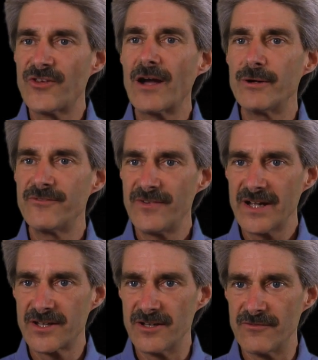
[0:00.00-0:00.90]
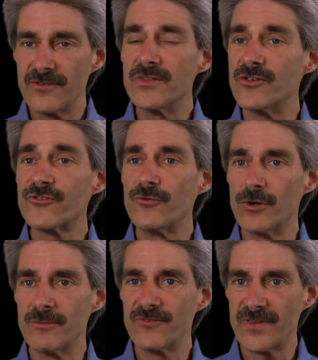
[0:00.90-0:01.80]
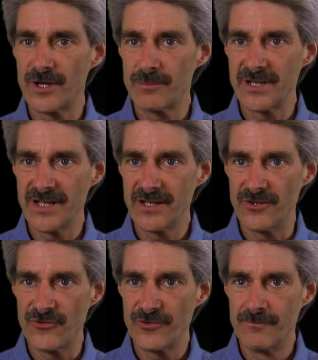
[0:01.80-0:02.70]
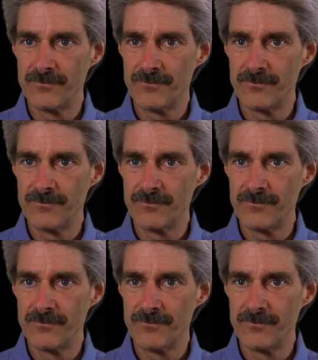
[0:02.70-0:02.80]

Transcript: how effective this form of therapy is.